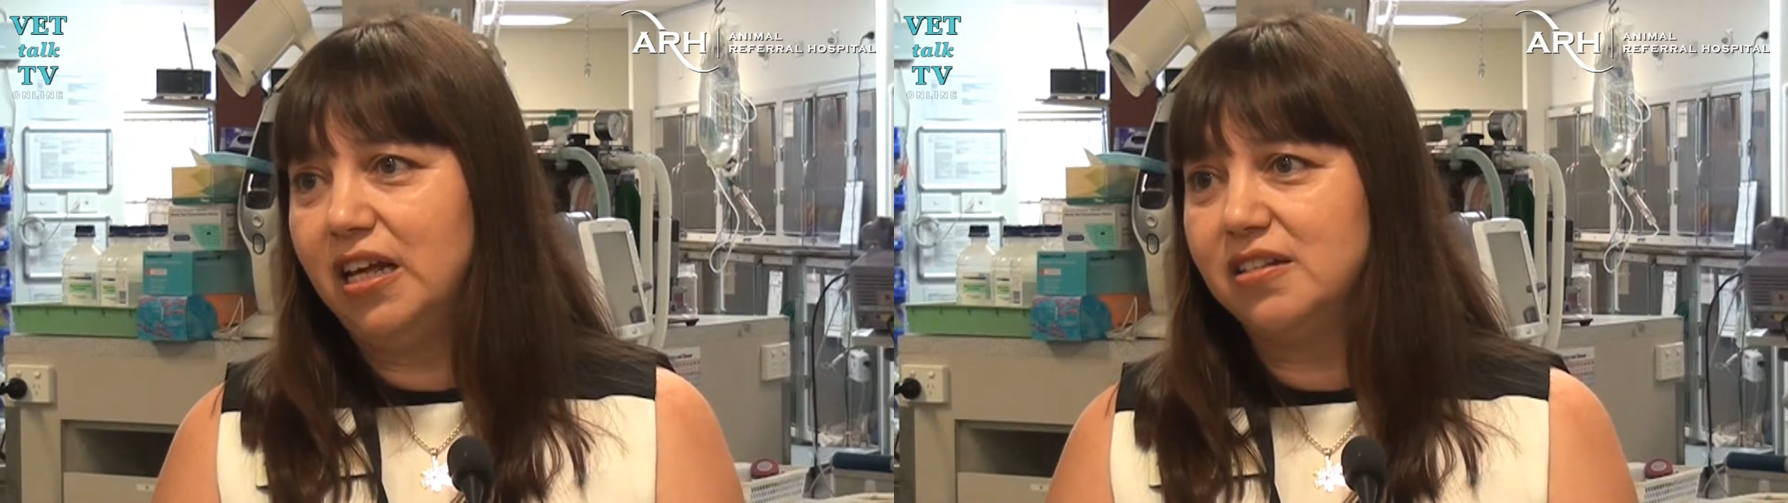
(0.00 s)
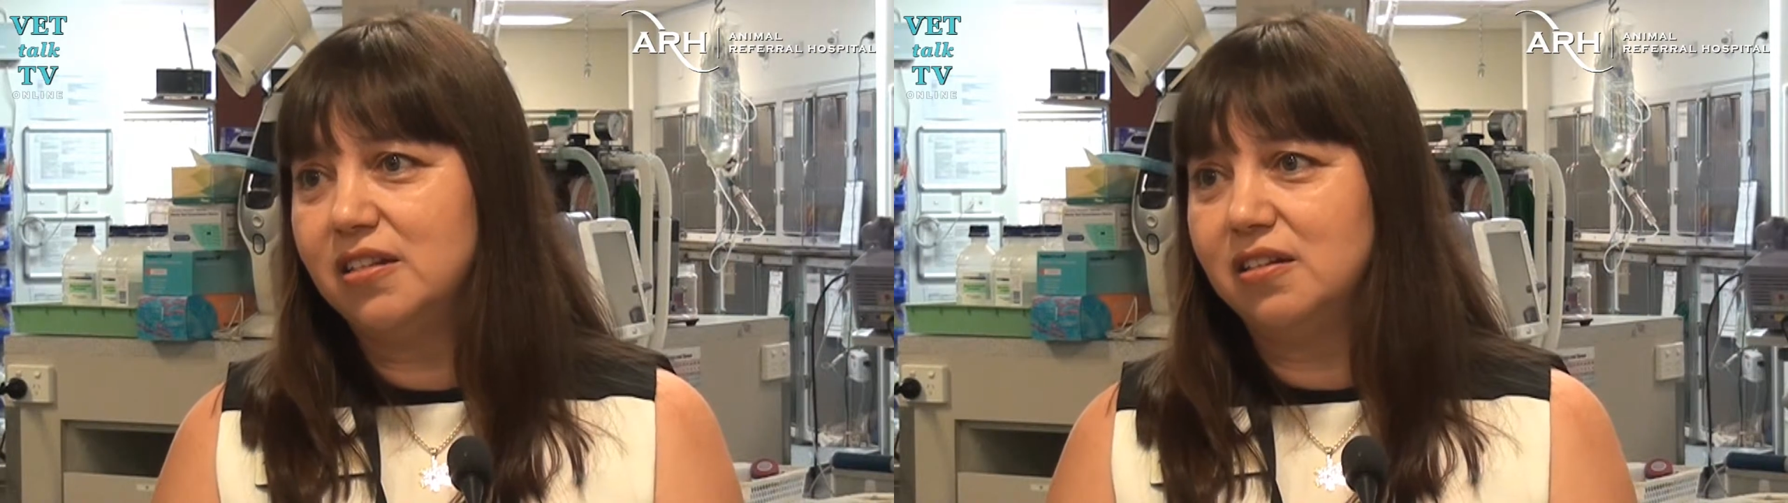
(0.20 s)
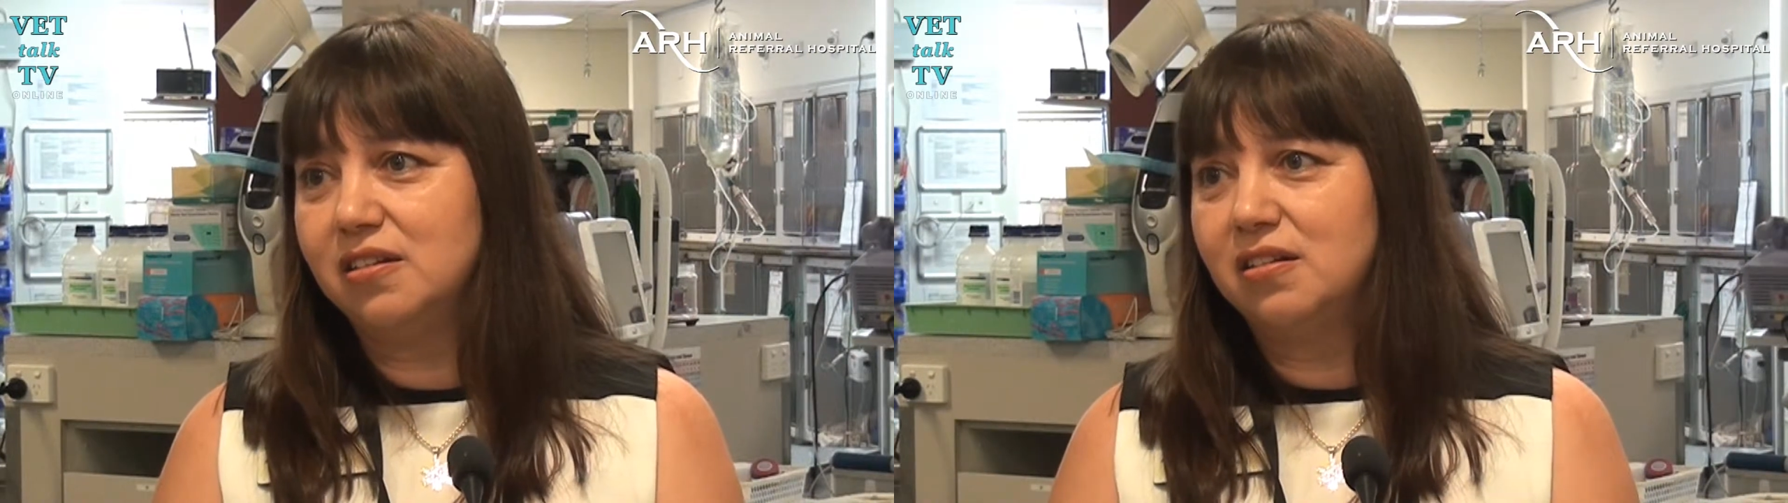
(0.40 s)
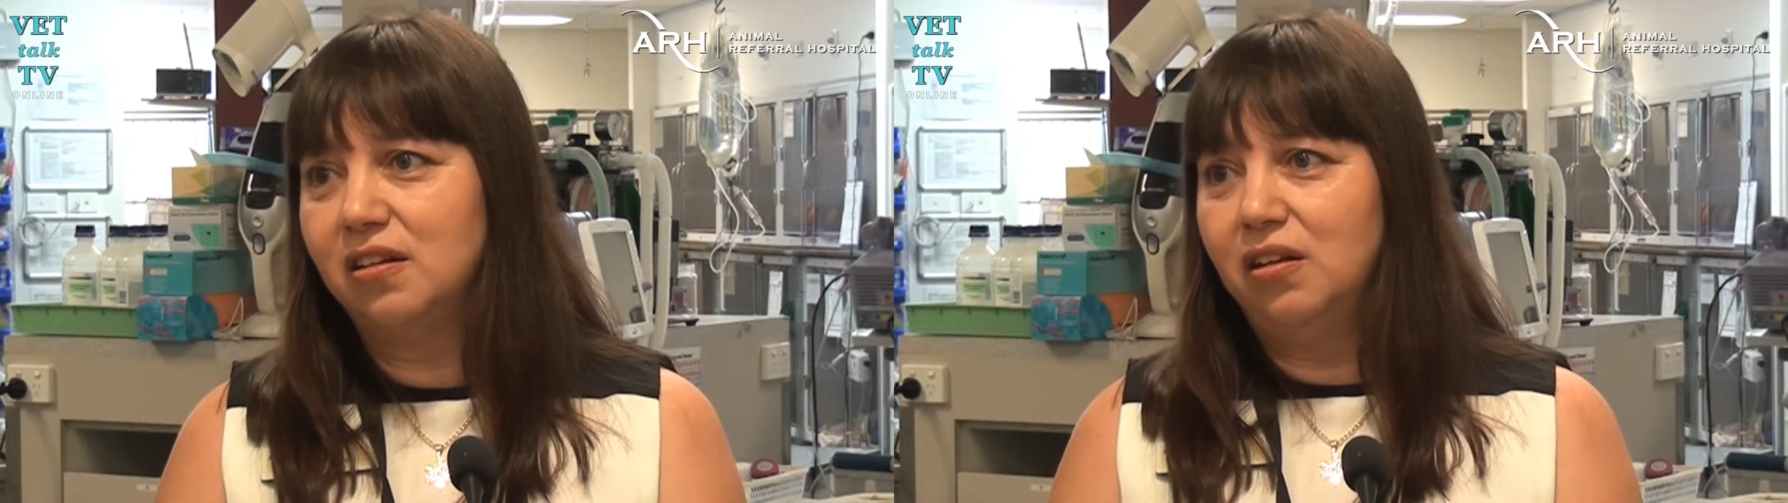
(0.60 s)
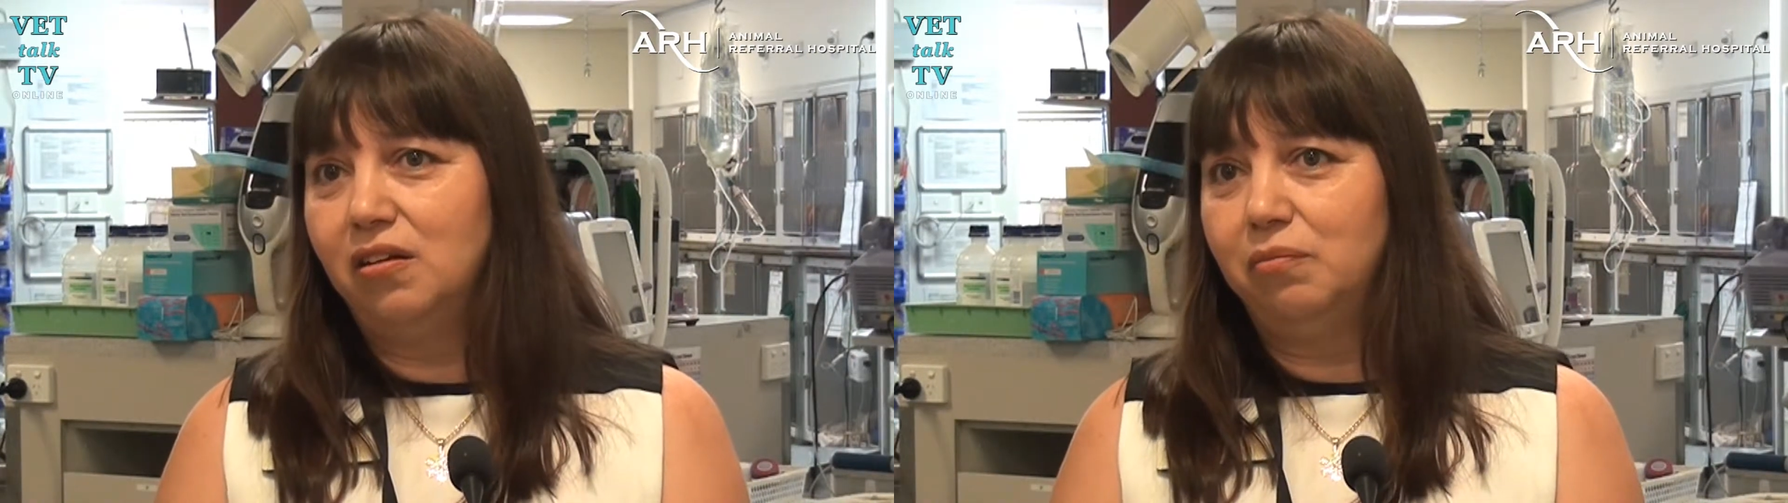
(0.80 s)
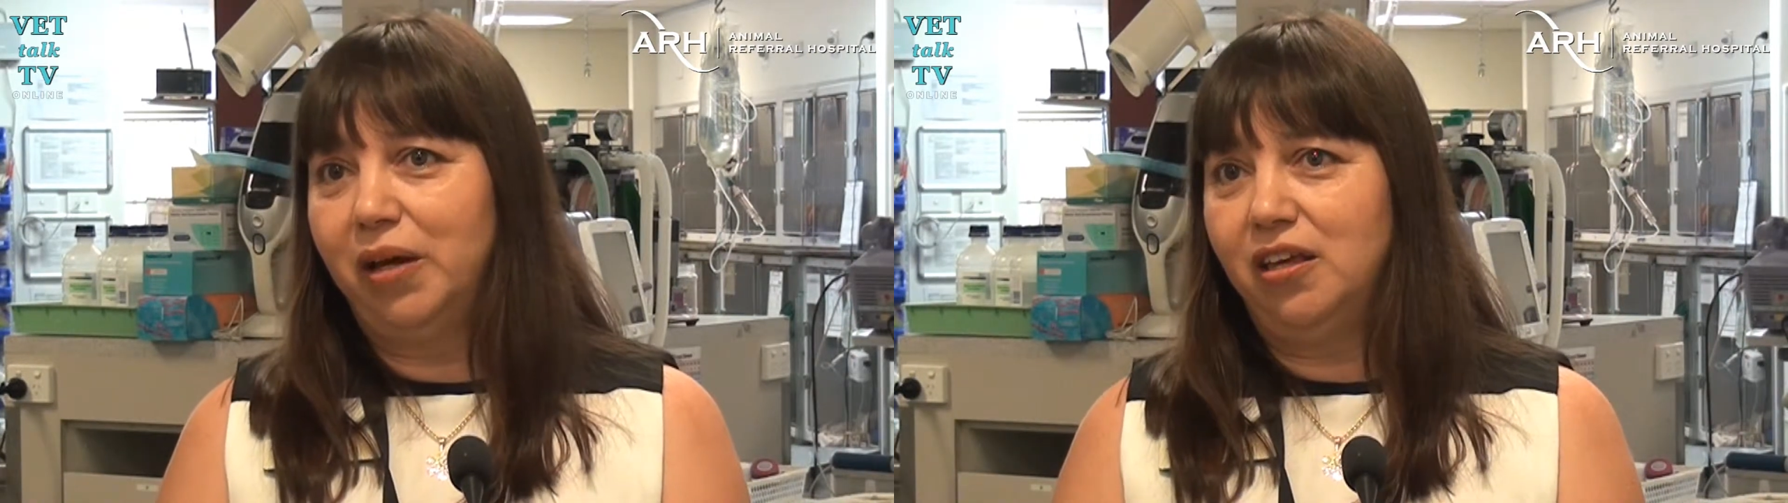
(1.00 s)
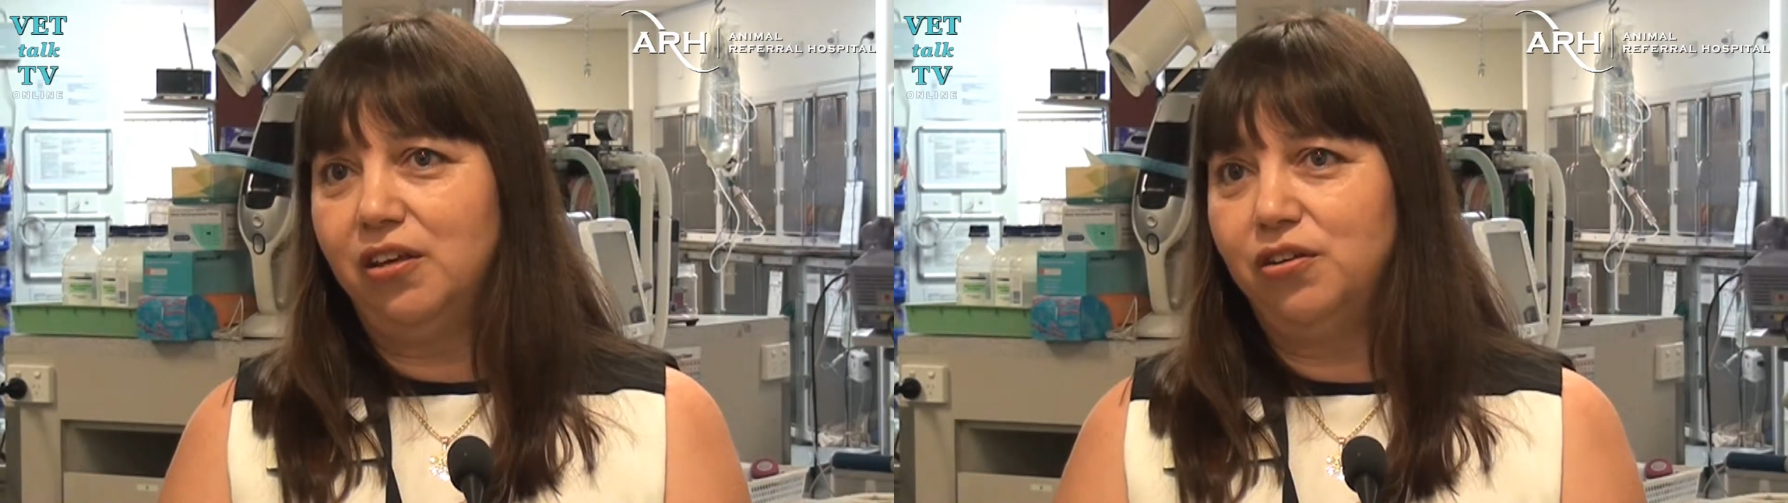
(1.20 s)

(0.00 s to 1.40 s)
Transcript: tests is making